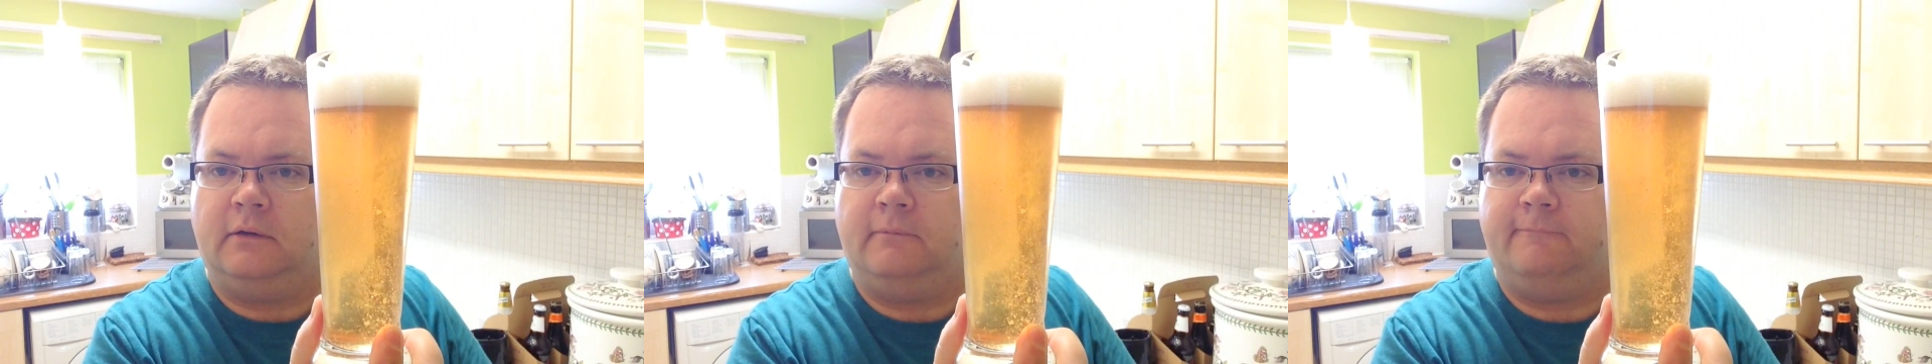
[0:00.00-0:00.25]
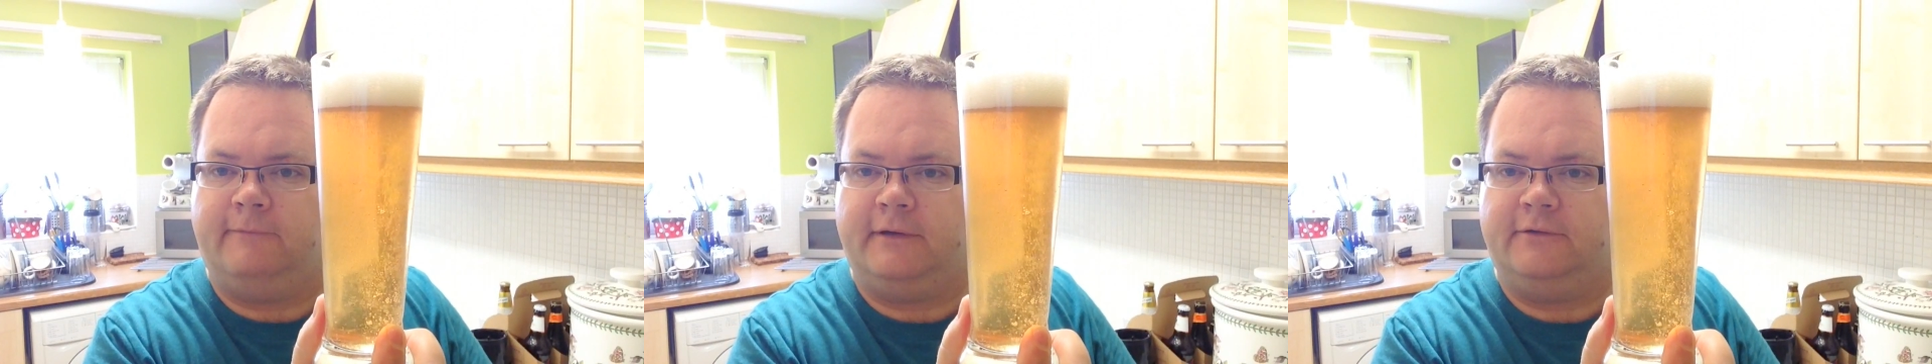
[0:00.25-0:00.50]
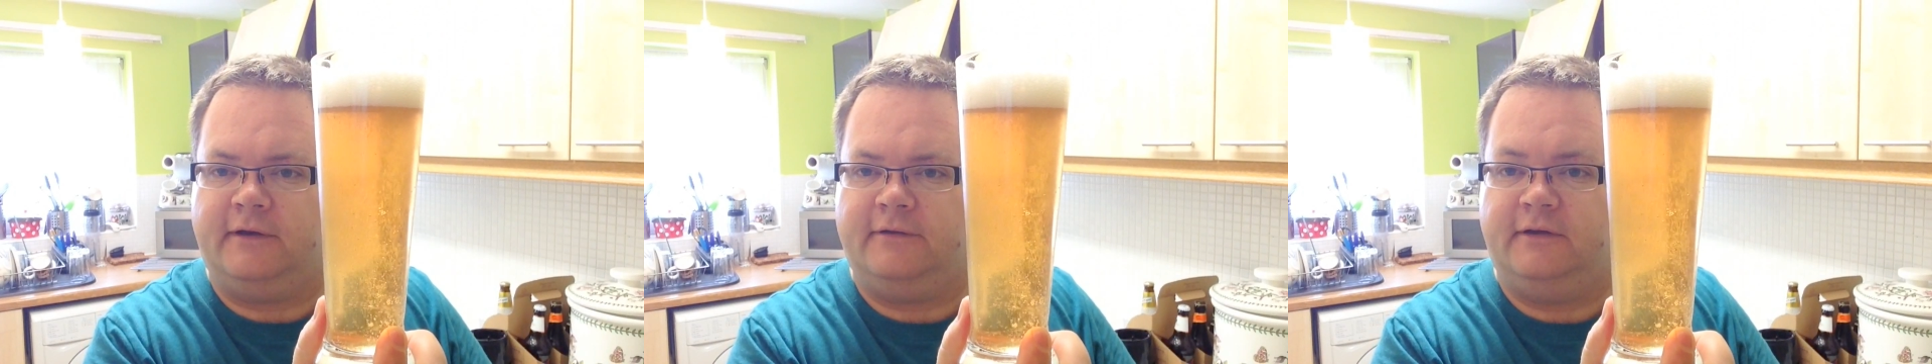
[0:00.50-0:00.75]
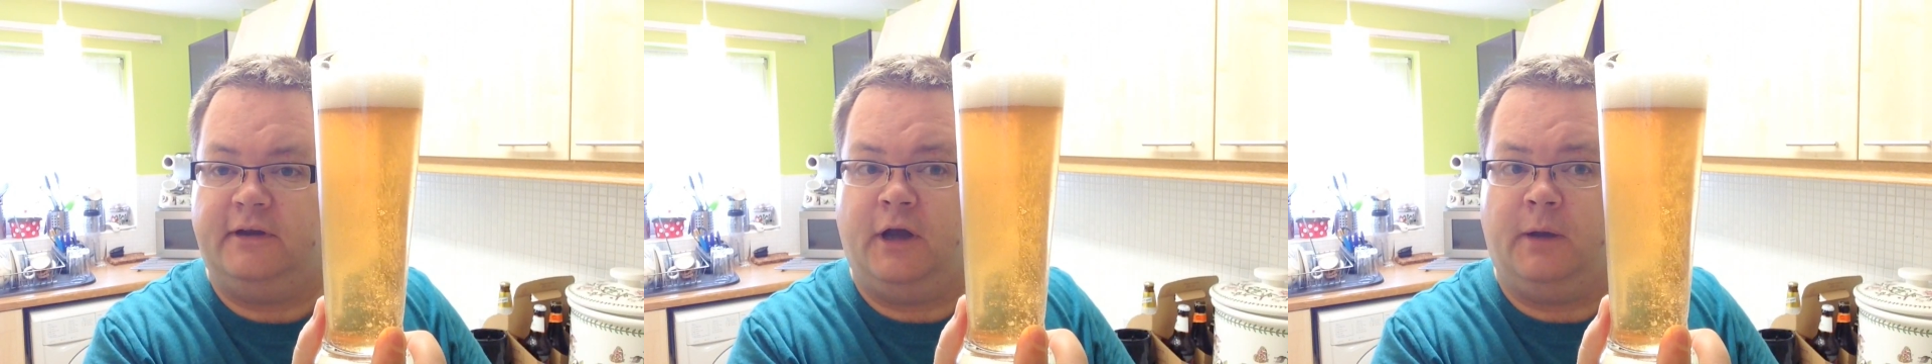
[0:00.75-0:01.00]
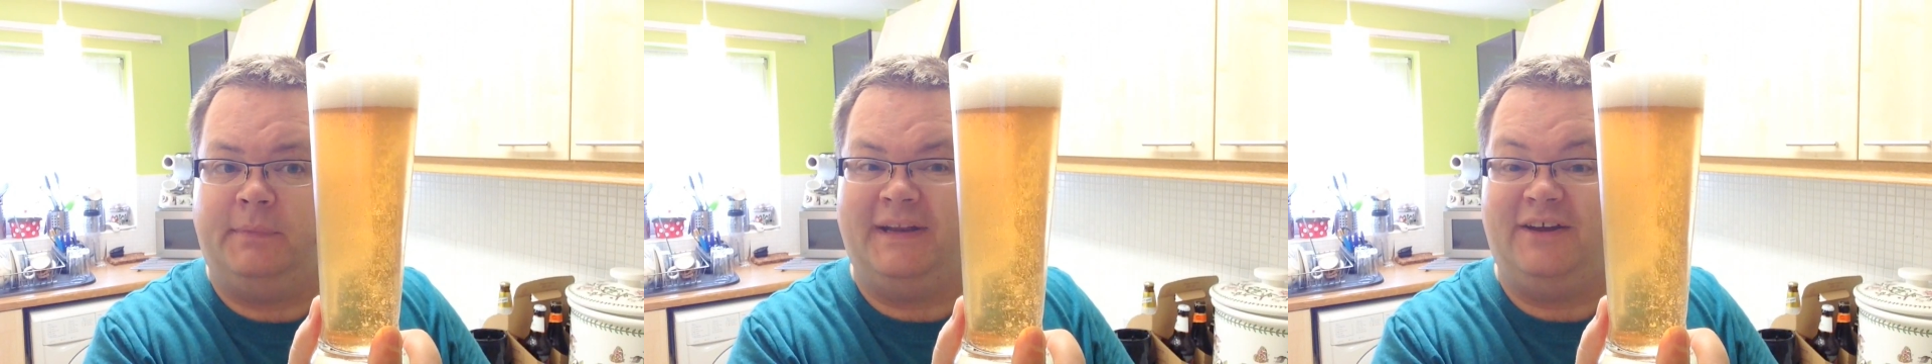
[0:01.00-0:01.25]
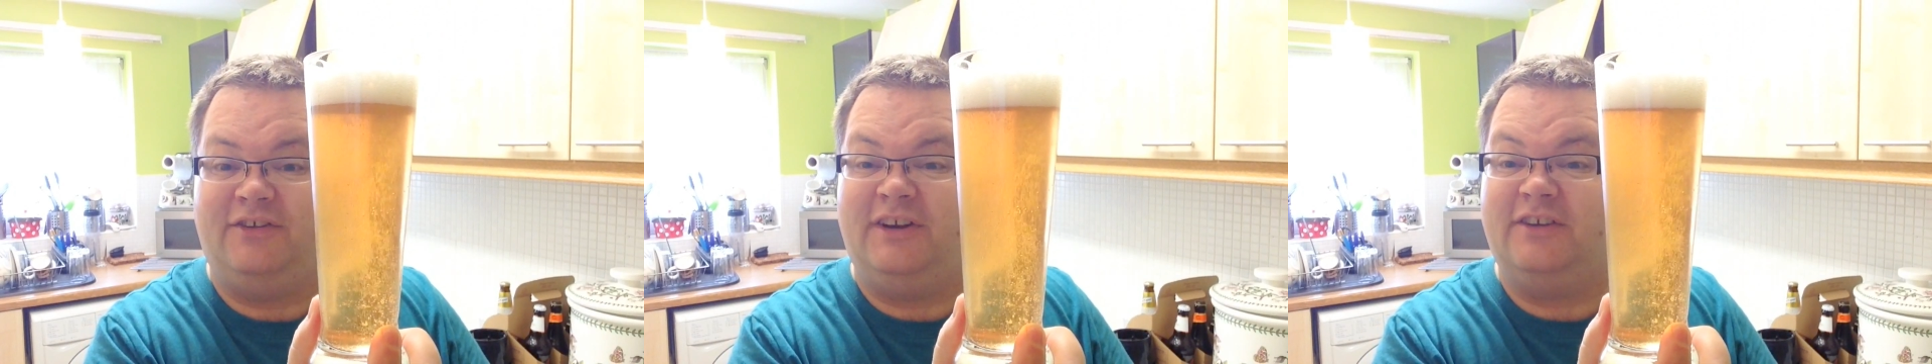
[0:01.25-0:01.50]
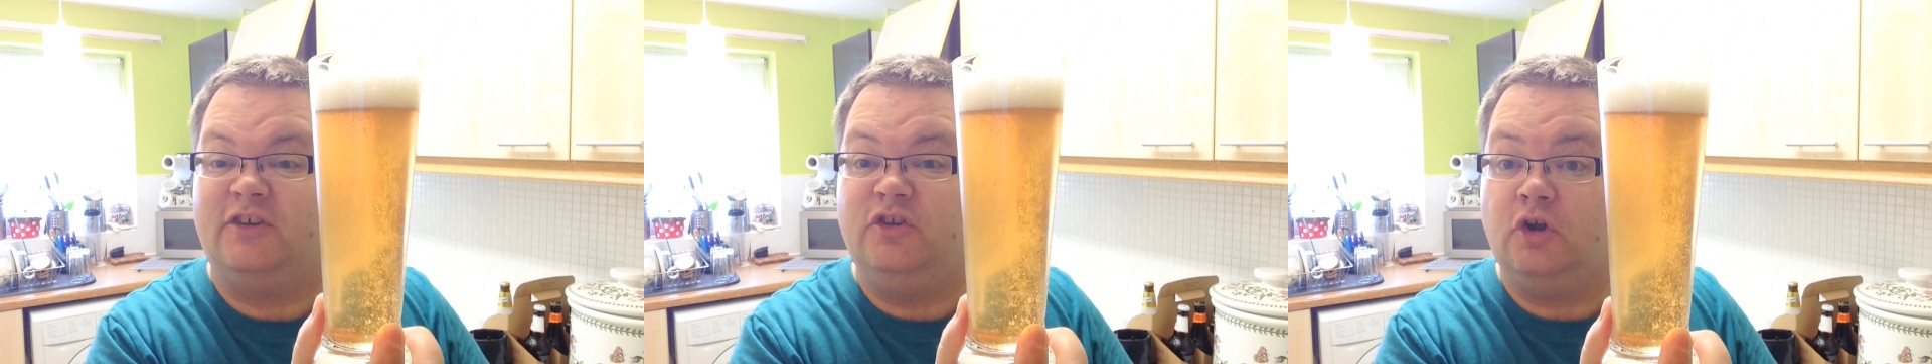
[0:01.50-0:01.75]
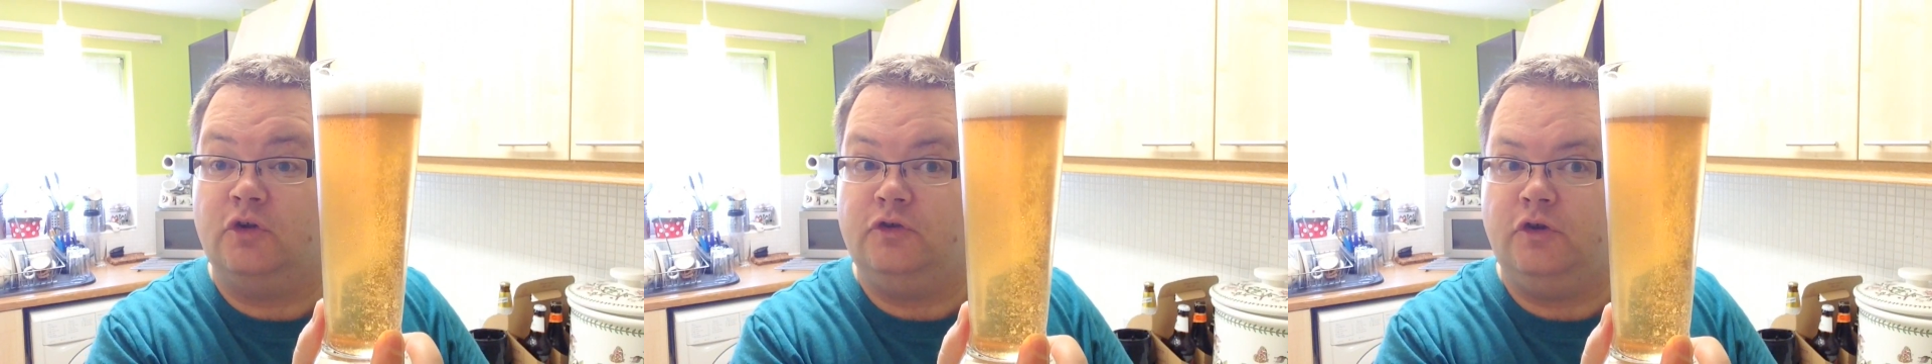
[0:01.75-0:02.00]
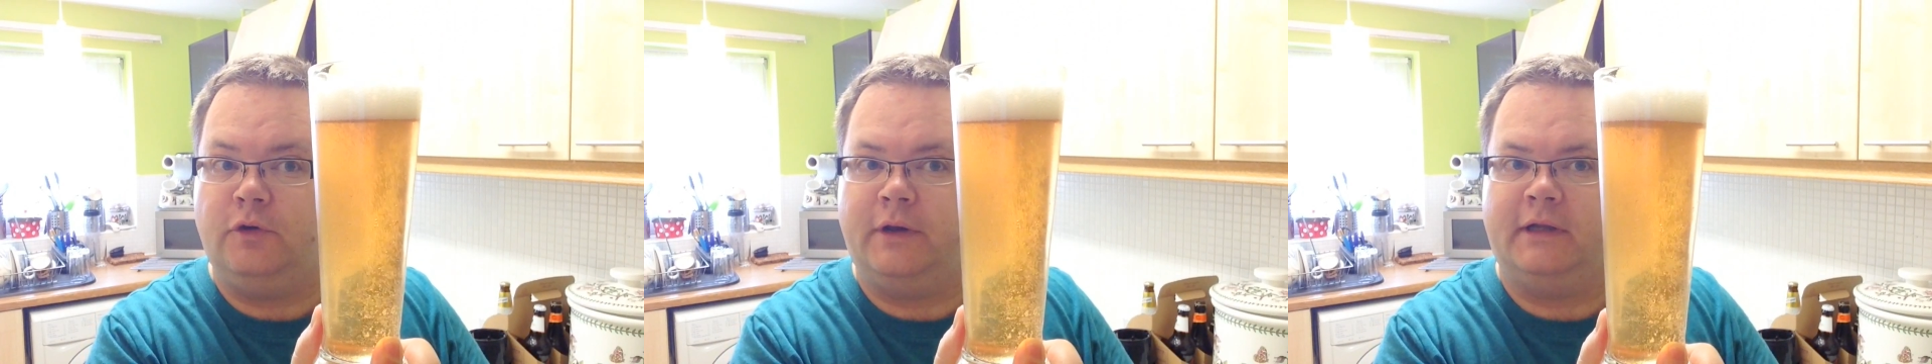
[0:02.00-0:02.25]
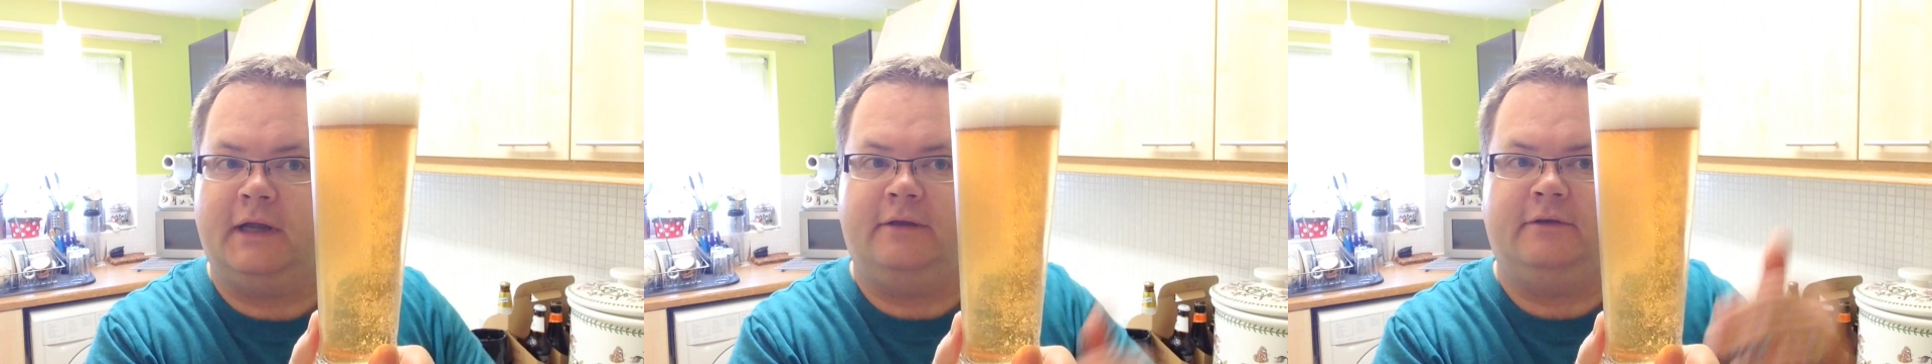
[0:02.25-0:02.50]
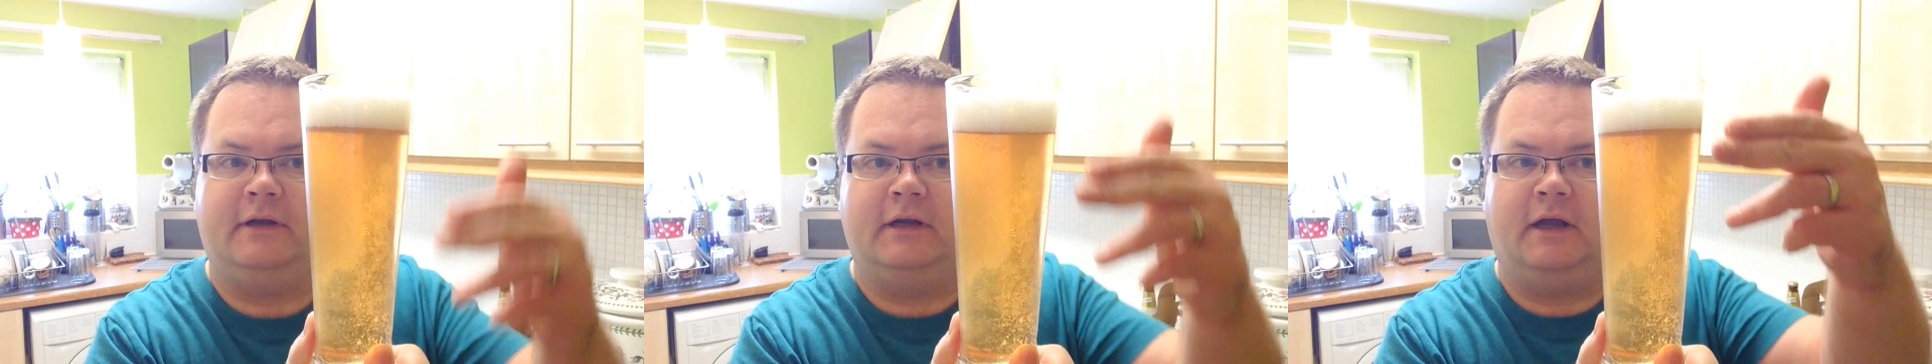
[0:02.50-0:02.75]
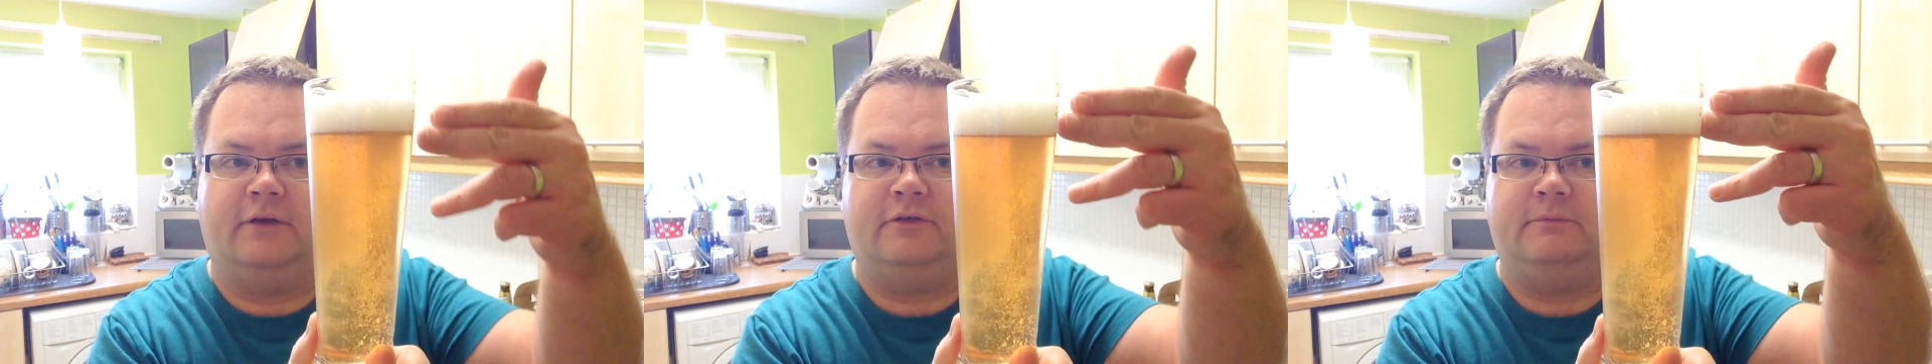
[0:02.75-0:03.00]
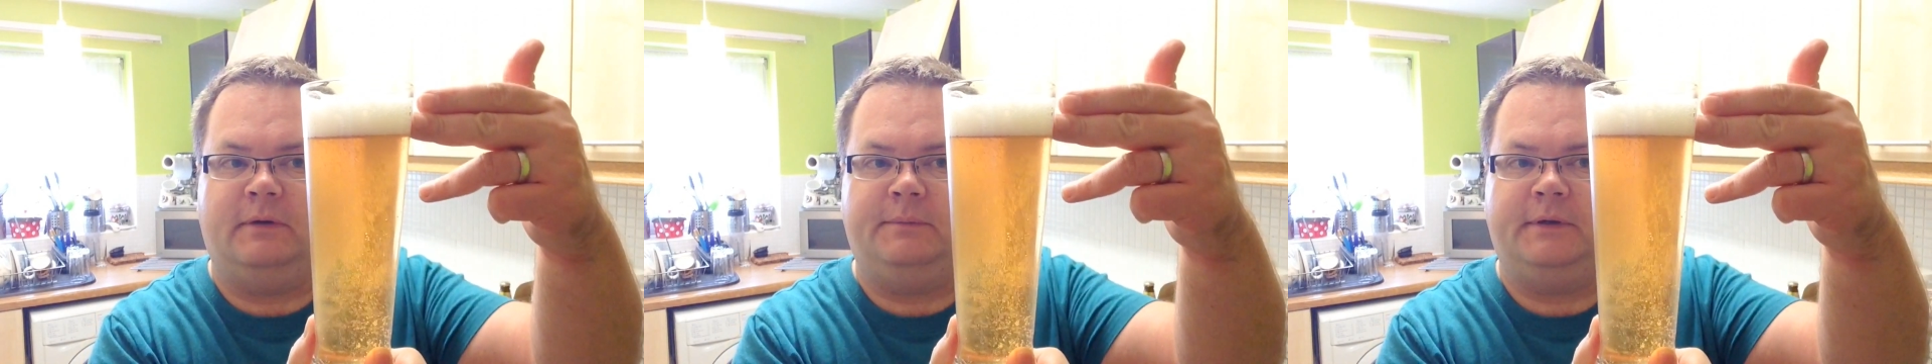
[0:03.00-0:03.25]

Fantastic carbonation. It's a non-nucleated glass as well.